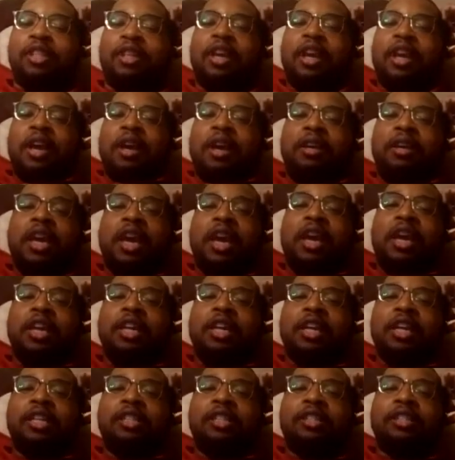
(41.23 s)
Yeah, he
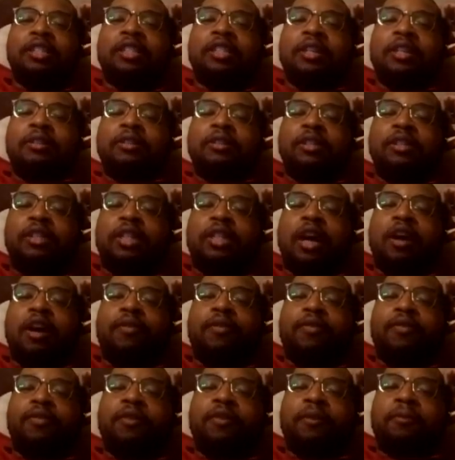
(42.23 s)
does stuff
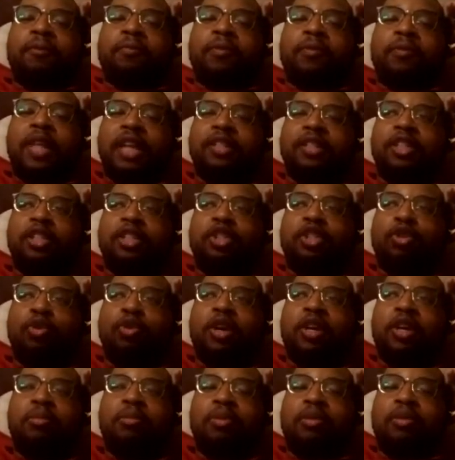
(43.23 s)
that's
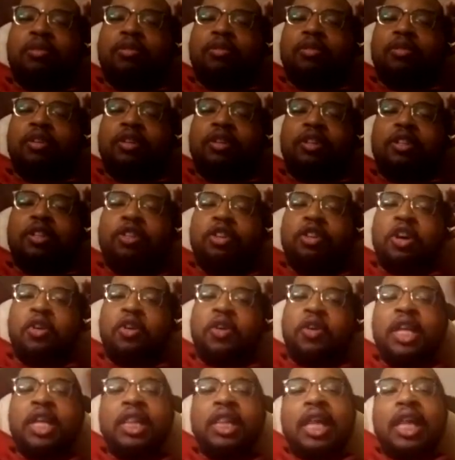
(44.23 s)
enjoyable. You know, he
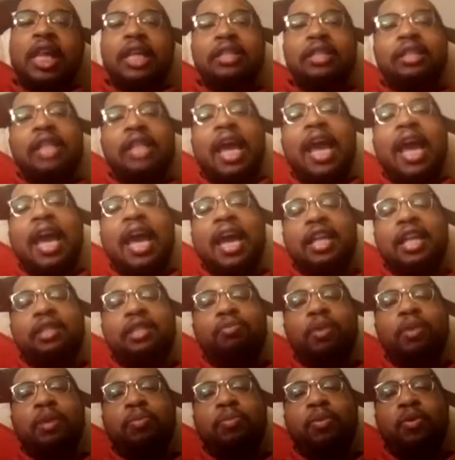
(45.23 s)
like tags
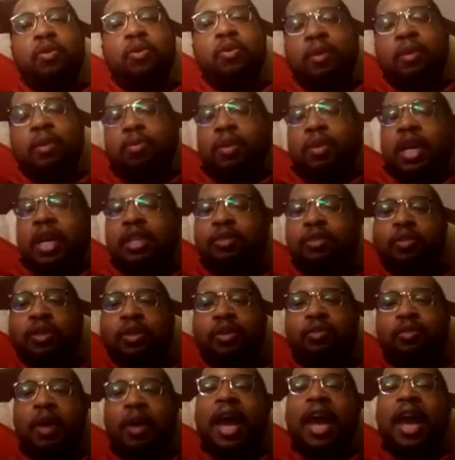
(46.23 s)
people. He plays with
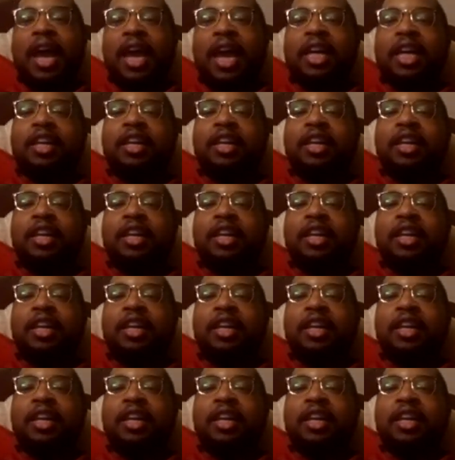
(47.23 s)
swag.